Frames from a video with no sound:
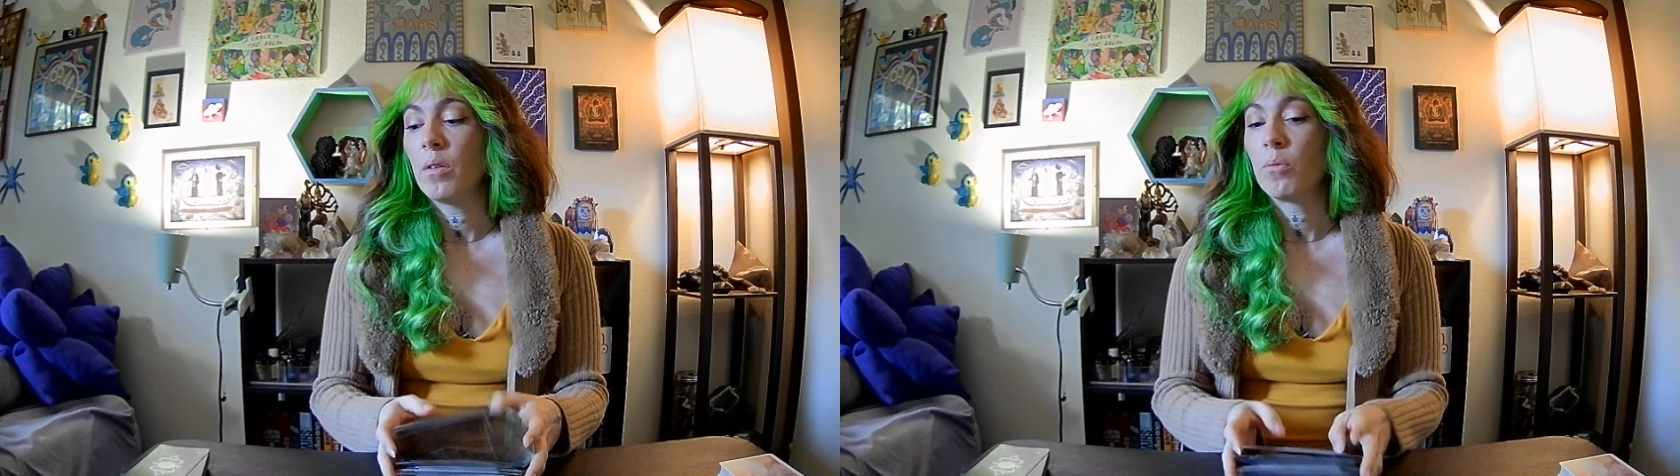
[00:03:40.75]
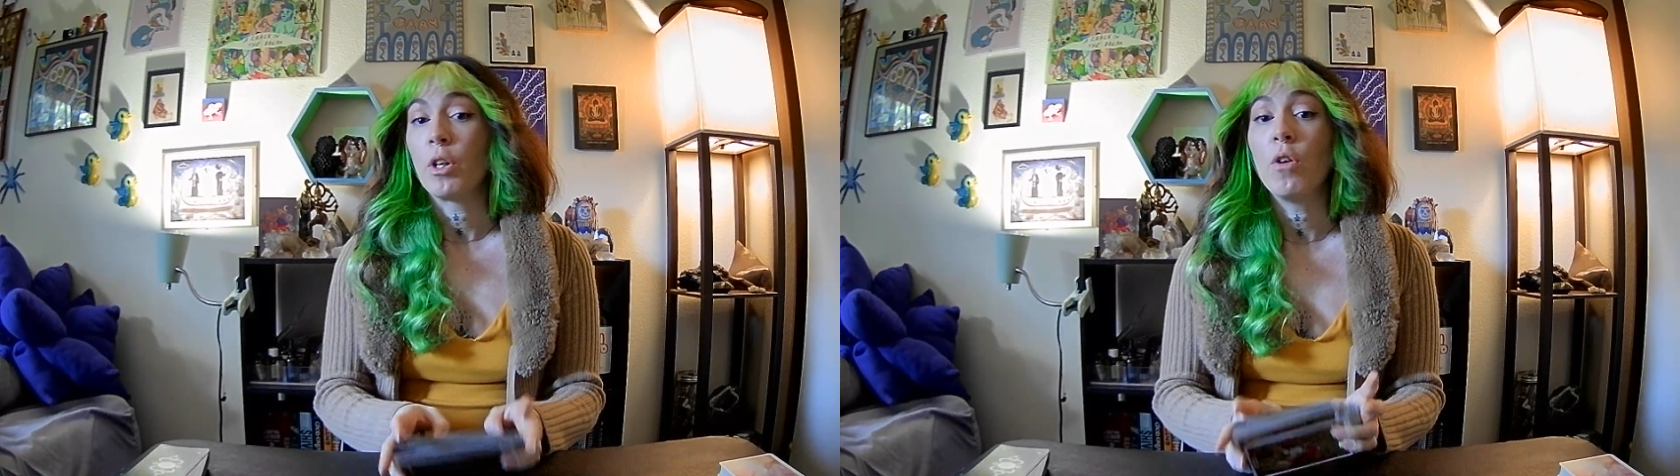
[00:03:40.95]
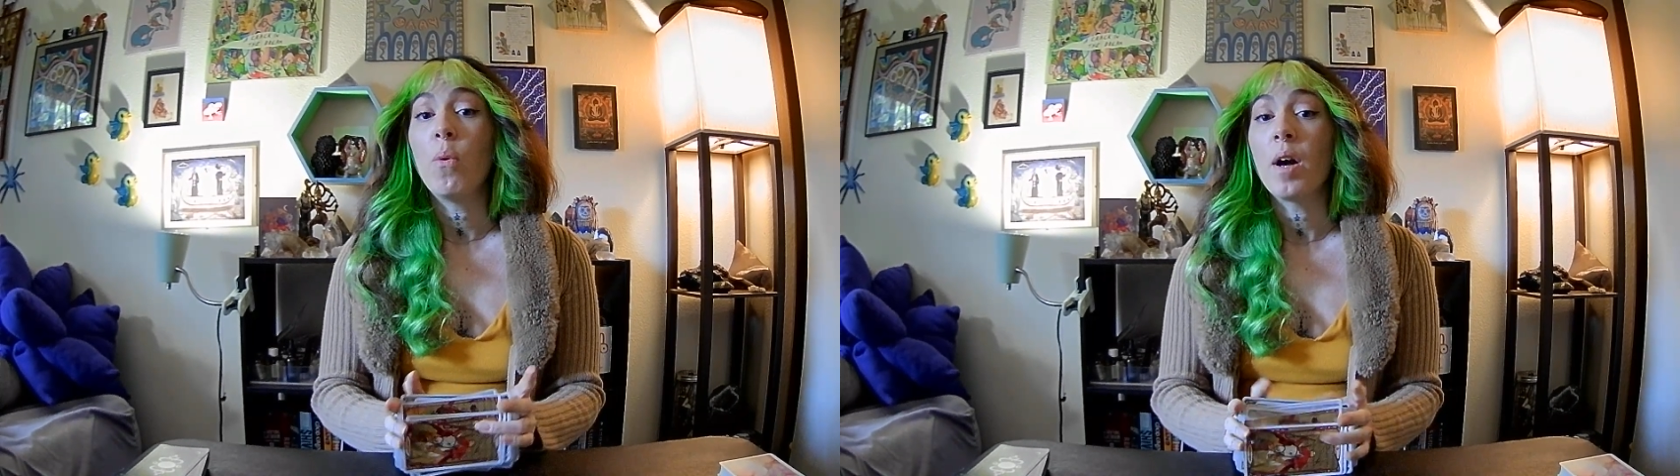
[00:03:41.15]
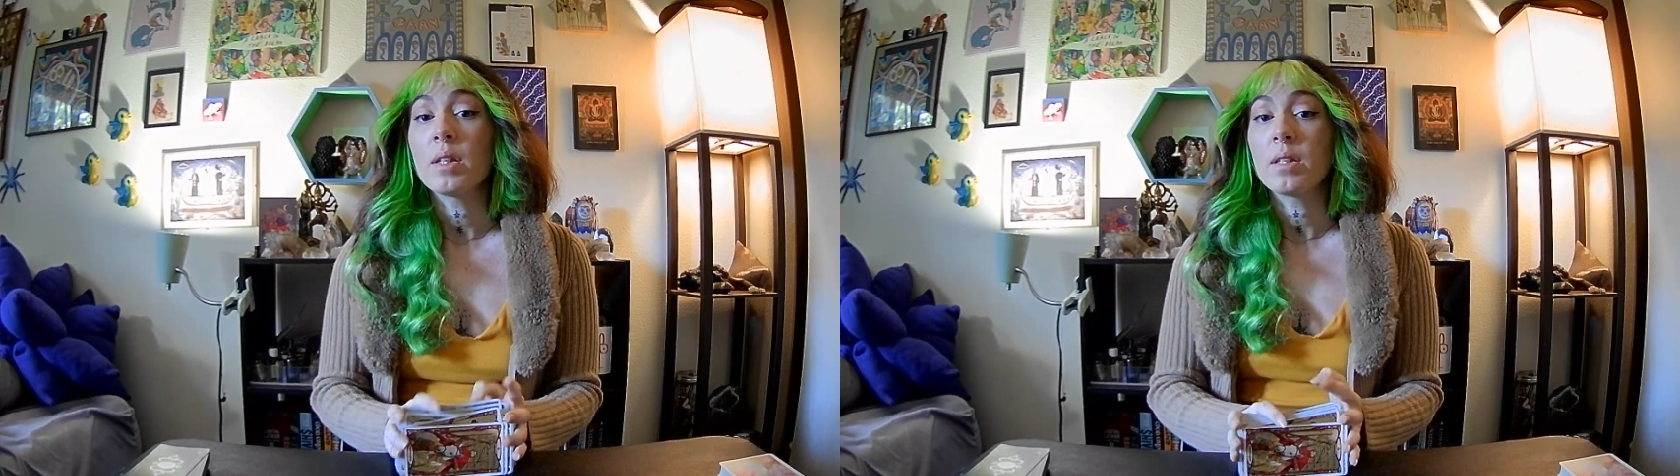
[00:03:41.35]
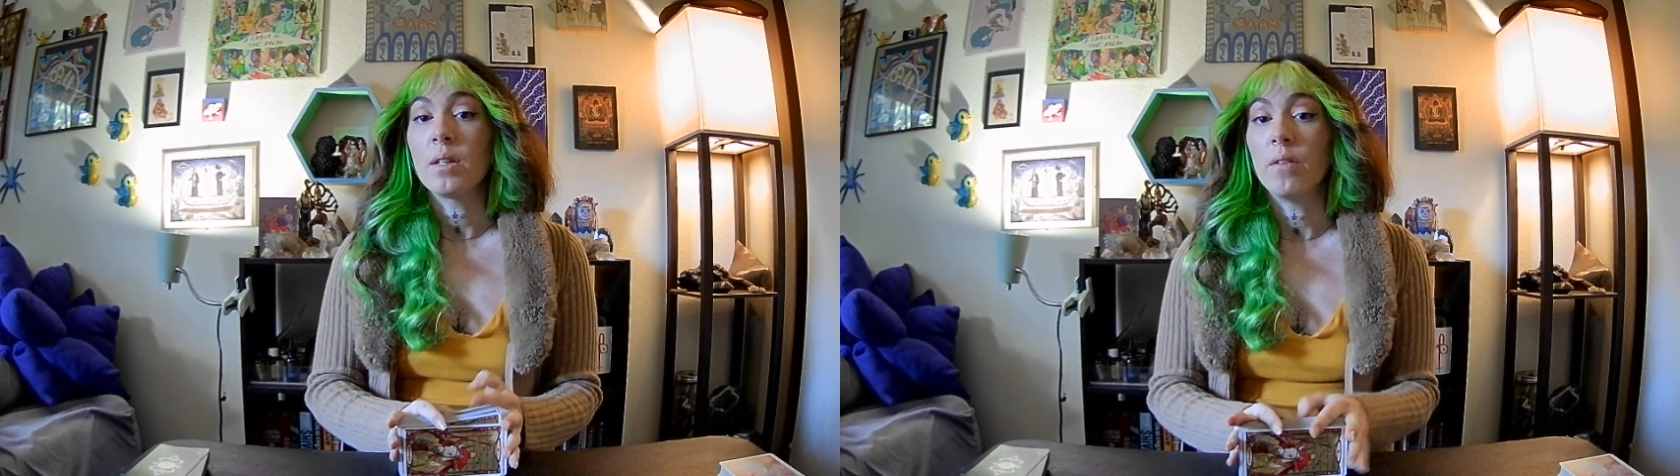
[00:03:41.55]

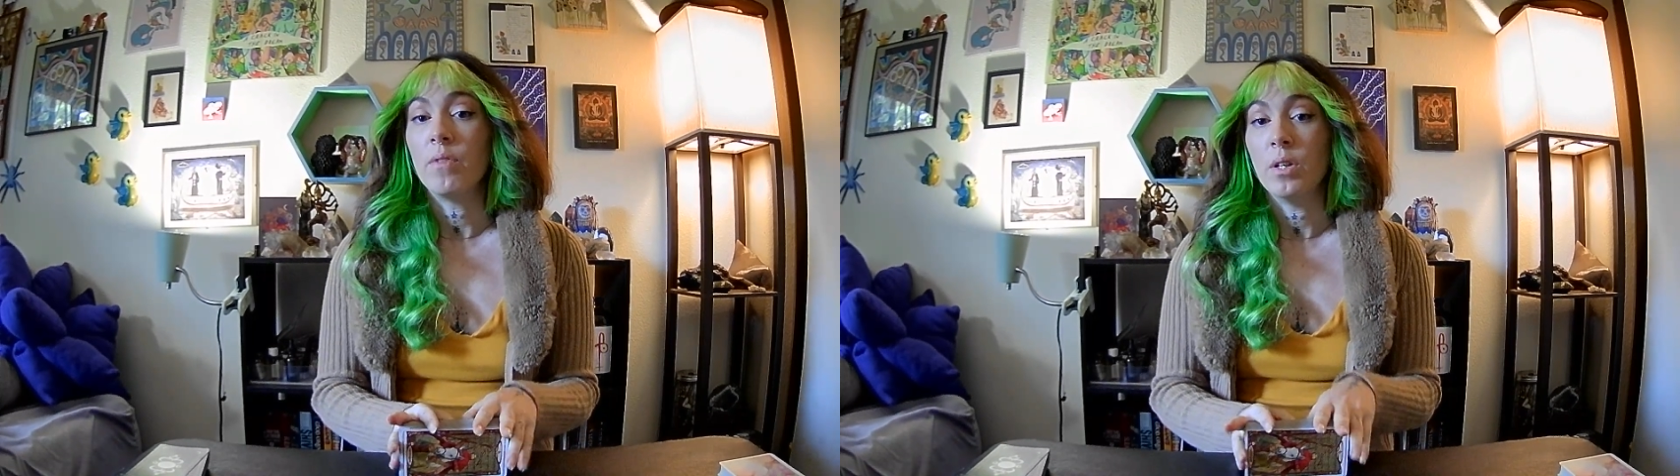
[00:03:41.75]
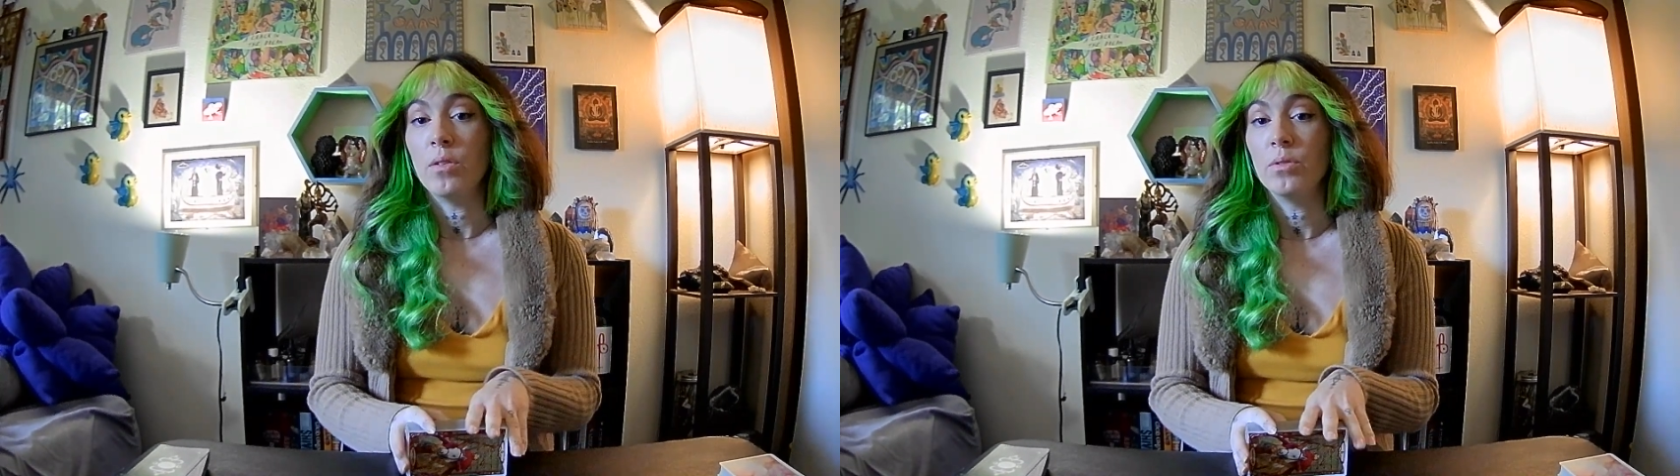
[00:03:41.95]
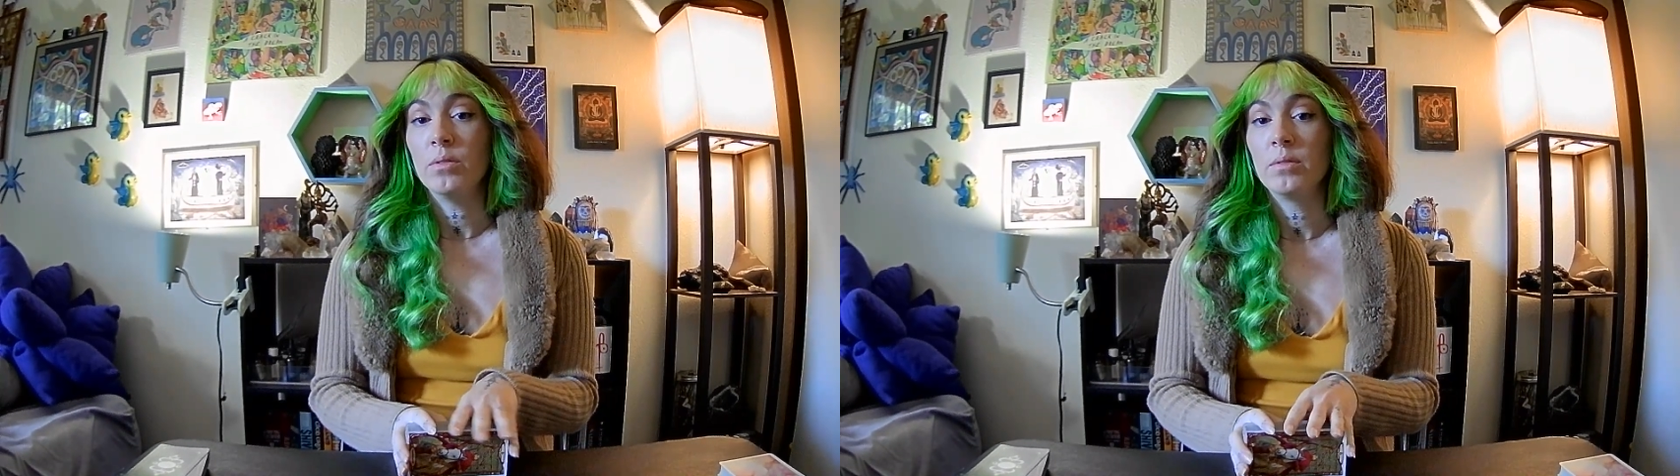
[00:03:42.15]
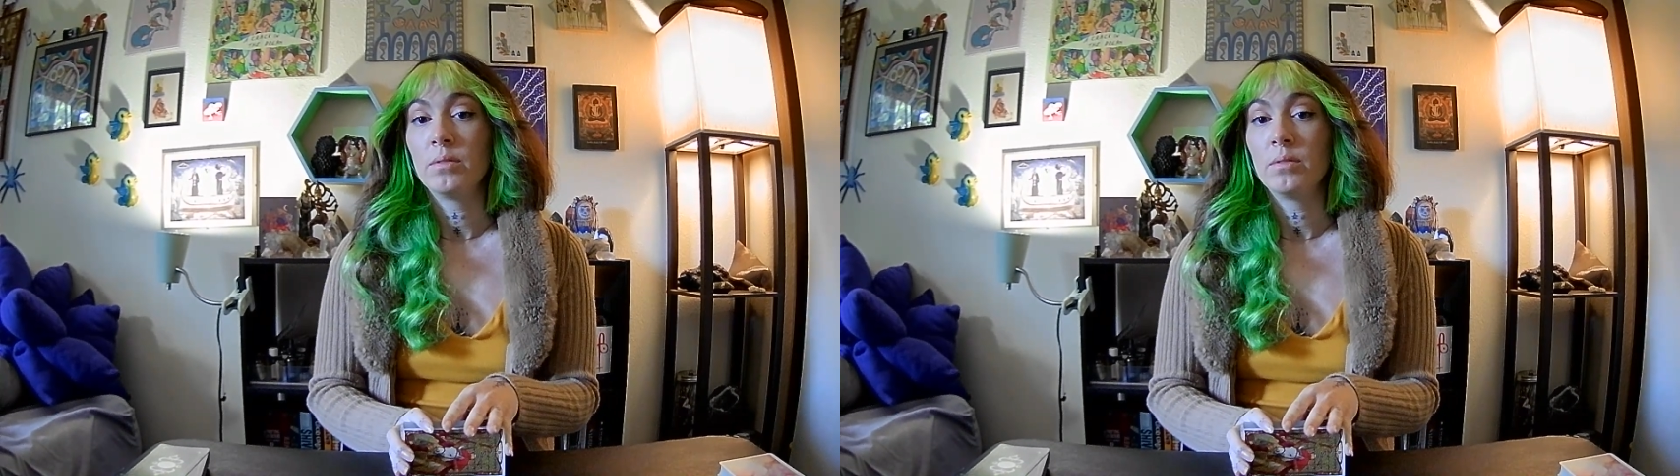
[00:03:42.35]
requested of you,